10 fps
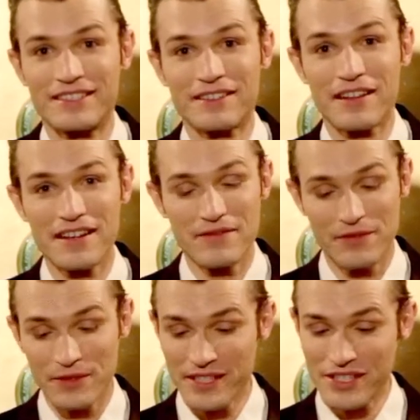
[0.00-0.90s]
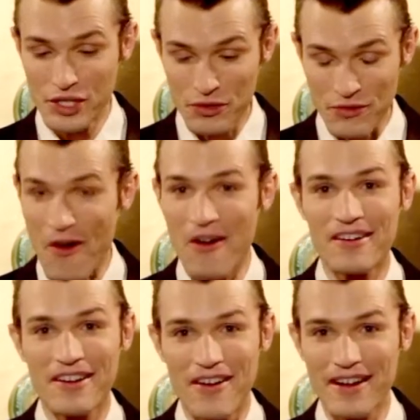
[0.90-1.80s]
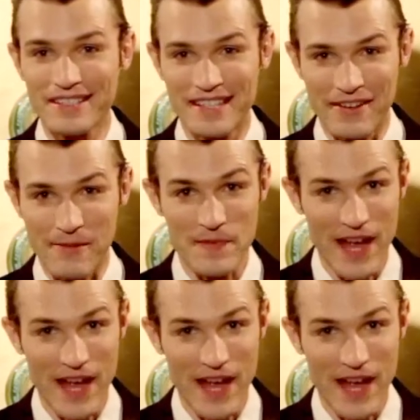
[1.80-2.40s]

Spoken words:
delightfully strong cocktail.